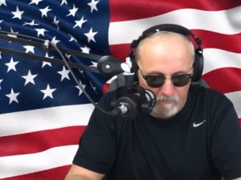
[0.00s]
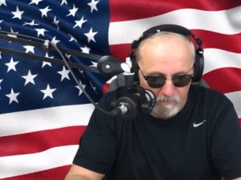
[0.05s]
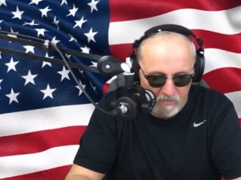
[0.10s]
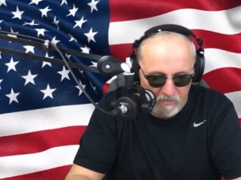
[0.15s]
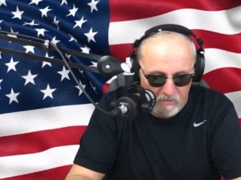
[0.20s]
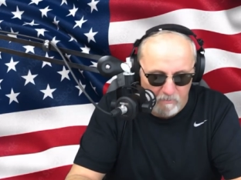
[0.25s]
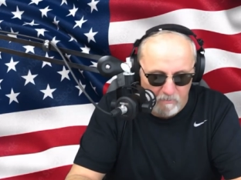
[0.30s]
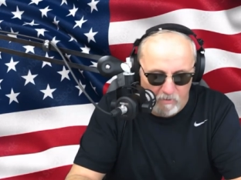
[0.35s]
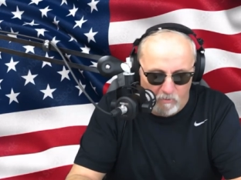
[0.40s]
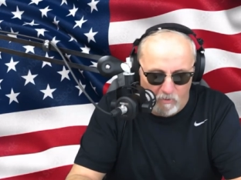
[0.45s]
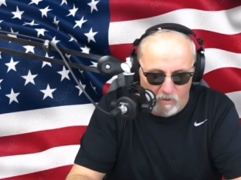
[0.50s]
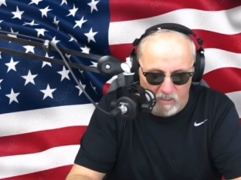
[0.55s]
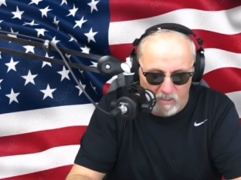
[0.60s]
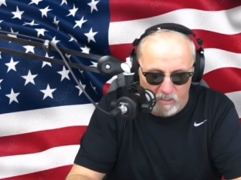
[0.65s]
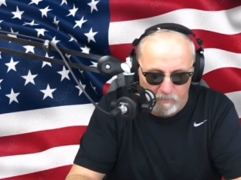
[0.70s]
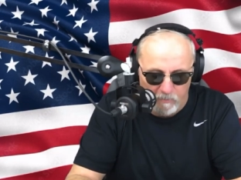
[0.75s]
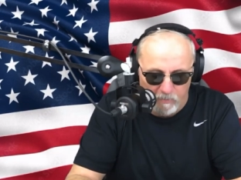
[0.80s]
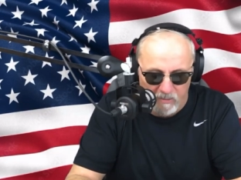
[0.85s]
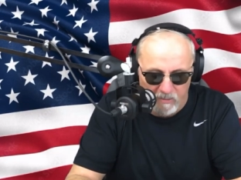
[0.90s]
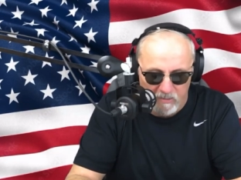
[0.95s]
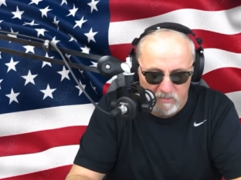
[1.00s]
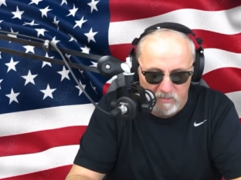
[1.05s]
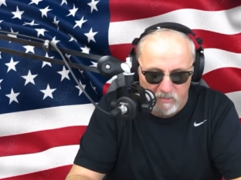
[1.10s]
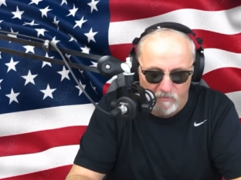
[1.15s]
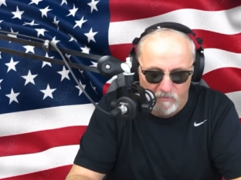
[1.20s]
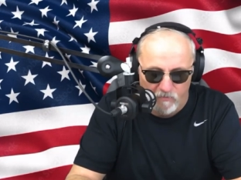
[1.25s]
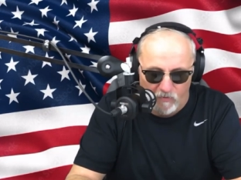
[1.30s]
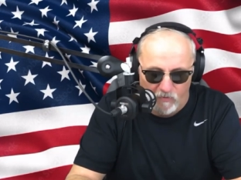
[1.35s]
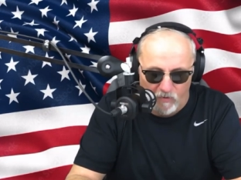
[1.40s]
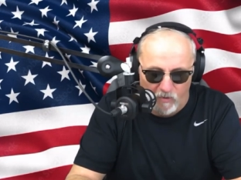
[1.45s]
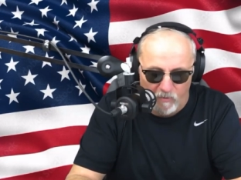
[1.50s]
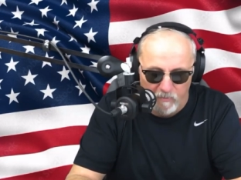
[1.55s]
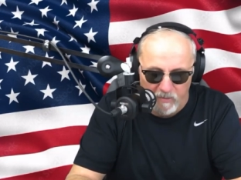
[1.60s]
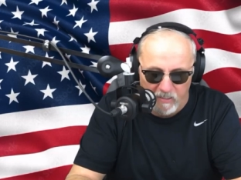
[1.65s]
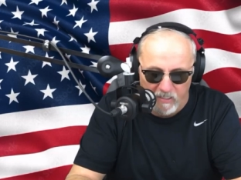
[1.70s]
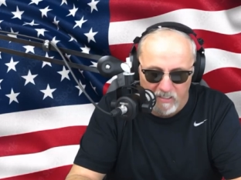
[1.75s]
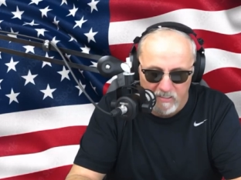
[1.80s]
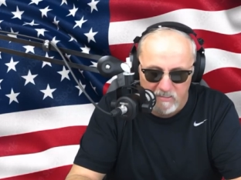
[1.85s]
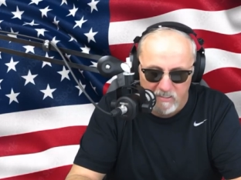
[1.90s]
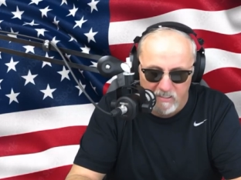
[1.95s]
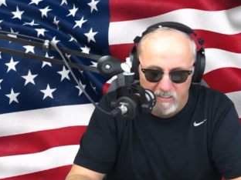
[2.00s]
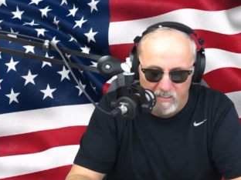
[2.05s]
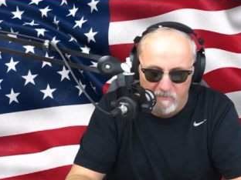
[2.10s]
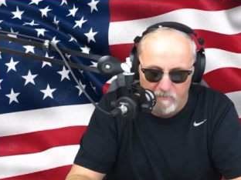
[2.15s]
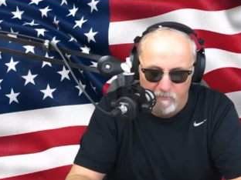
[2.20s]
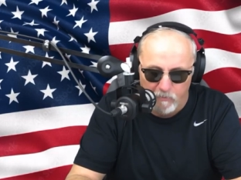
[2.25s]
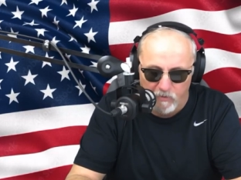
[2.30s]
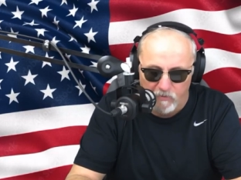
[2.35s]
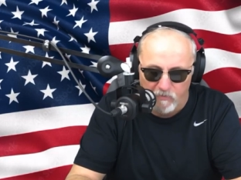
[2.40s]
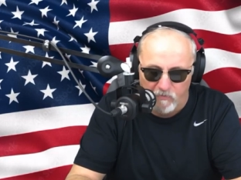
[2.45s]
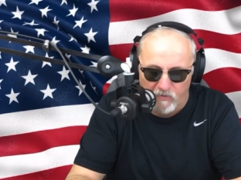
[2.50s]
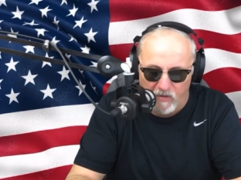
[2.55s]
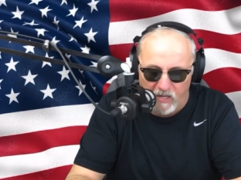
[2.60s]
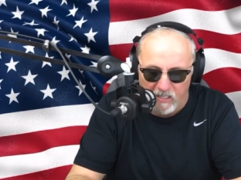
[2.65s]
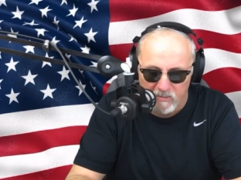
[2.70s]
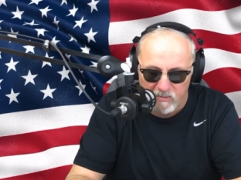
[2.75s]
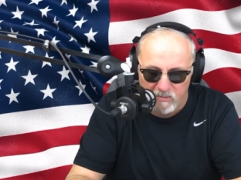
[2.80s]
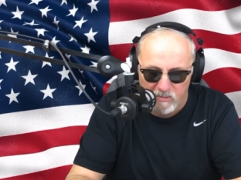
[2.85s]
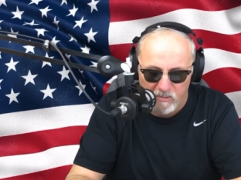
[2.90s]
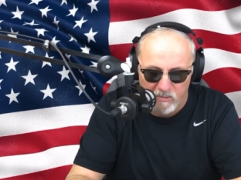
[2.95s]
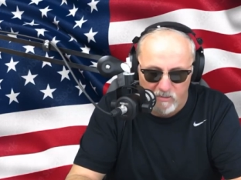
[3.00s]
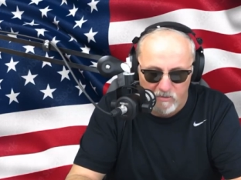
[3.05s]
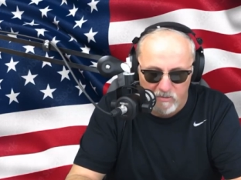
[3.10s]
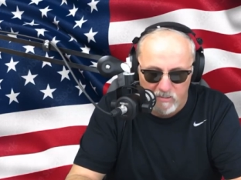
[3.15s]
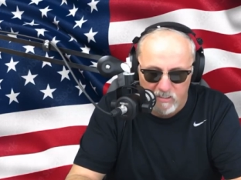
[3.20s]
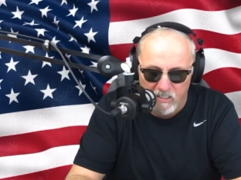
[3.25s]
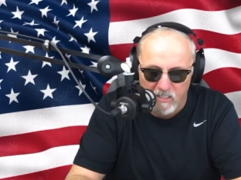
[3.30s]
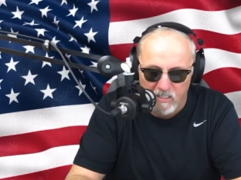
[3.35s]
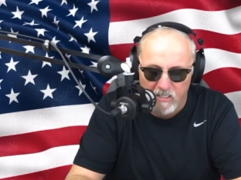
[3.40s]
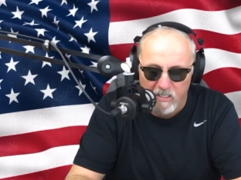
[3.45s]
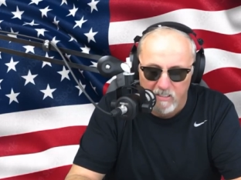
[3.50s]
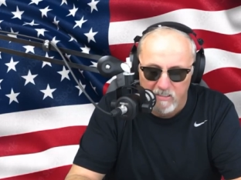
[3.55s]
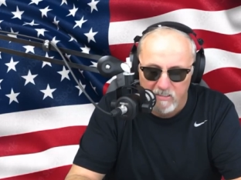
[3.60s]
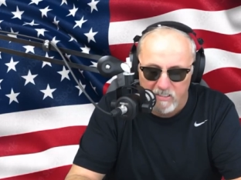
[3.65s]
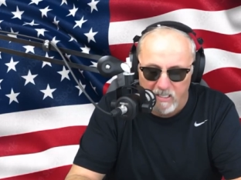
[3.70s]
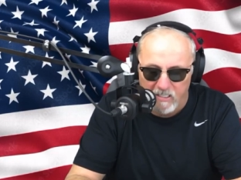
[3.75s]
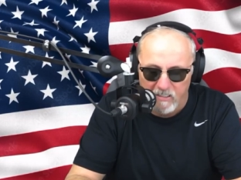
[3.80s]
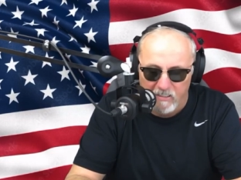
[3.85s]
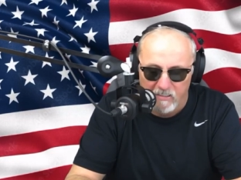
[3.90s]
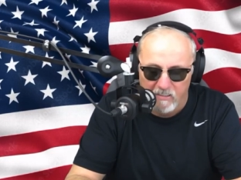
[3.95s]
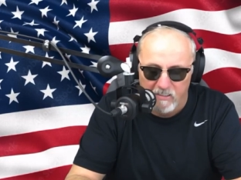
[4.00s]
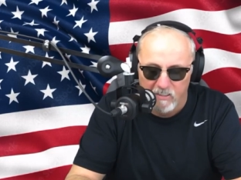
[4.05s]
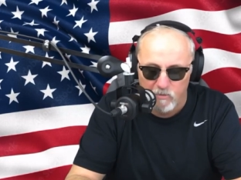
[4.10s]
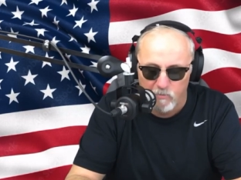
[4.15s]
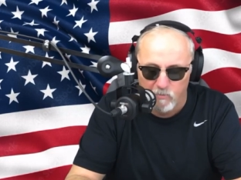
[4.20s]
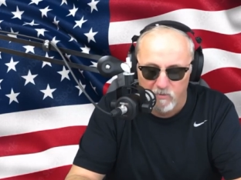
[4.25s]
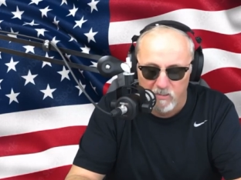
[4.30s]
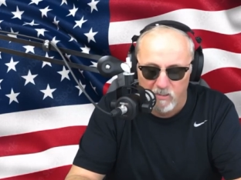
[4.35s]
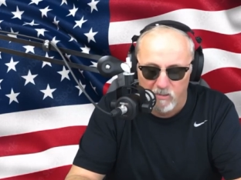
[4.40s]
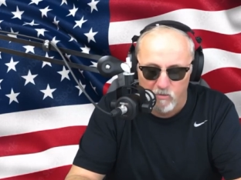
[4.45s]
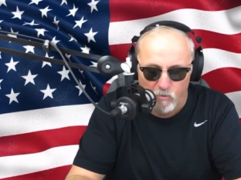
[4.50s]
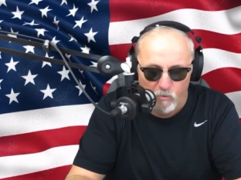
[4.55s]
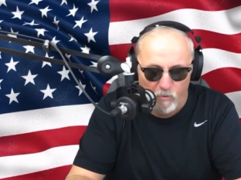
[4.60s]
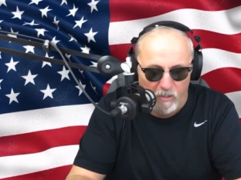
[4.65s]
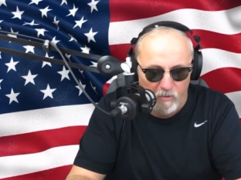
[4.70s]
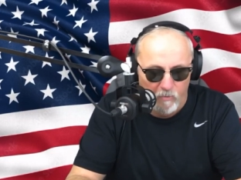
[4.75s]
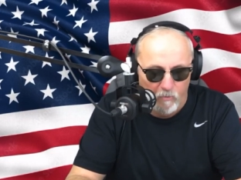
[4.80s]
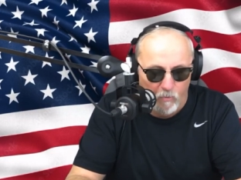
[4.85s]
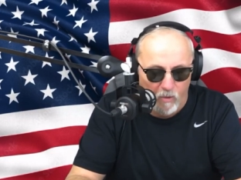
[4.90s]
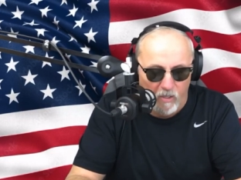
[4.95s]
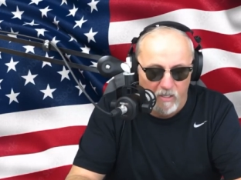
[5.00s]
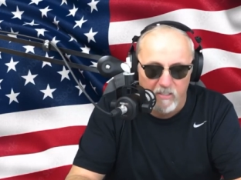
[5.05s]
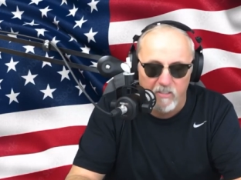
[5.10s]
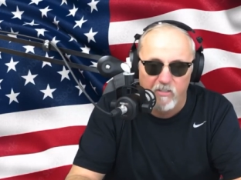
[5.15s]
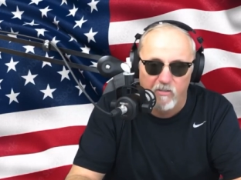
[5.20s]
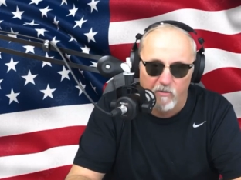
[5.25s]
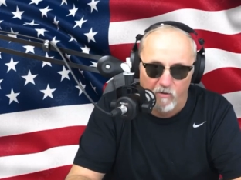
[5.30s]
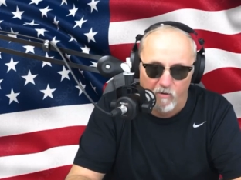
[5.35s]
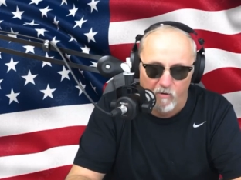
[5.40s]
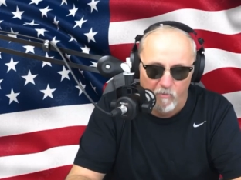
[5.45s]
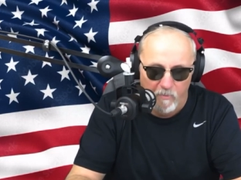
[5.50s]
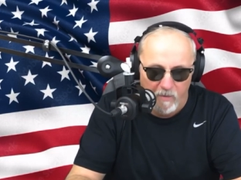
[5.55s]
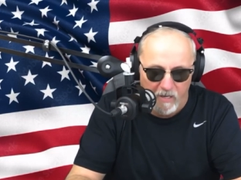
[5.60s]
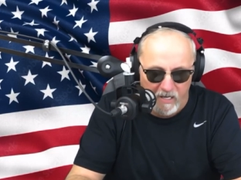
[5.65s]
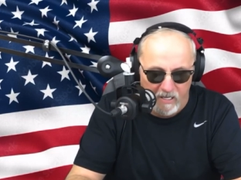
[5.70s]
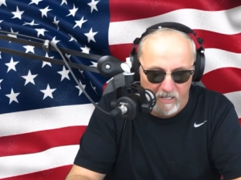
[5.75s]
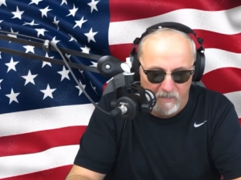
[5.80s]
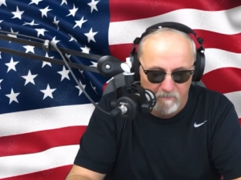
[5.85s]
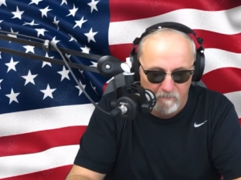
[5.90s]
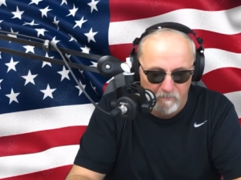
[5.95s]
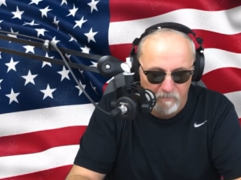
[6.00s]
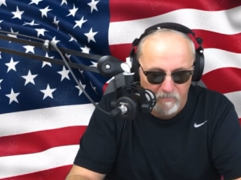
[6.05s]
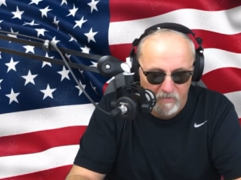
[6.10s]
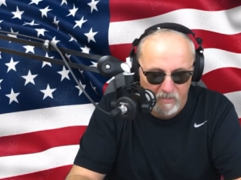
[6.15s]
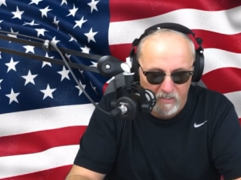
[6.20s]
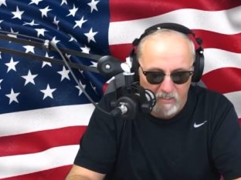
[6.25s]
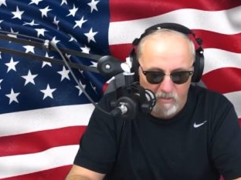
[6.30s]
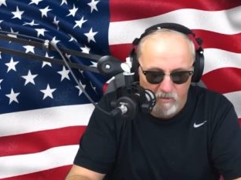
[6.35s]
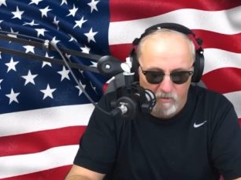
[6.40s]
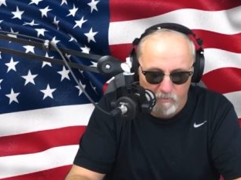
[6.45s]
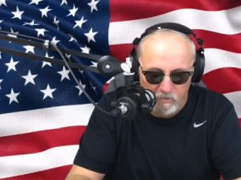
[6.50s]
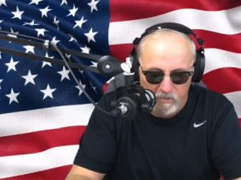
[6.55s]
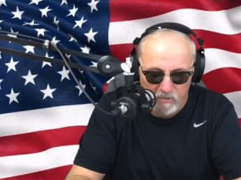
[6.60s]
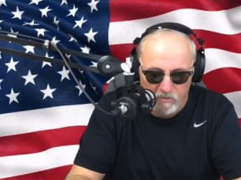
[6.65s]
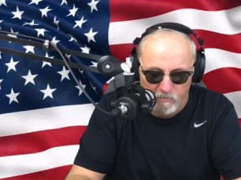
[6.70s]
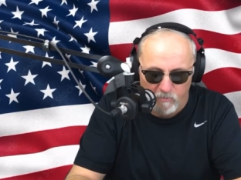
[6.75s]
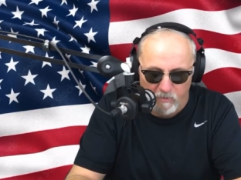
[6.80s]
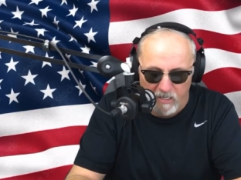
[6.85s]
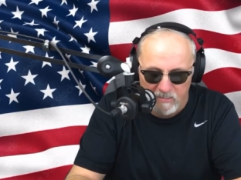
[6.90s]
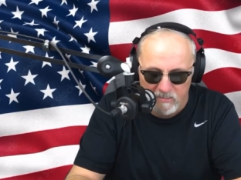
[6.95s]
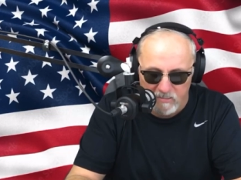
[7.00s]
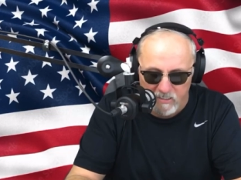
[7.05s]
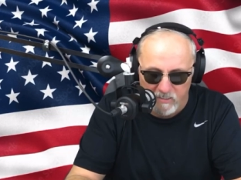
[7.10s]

Milwaukee police confirmed the incident with Fox News, saying that this was a 21 year old man was arrested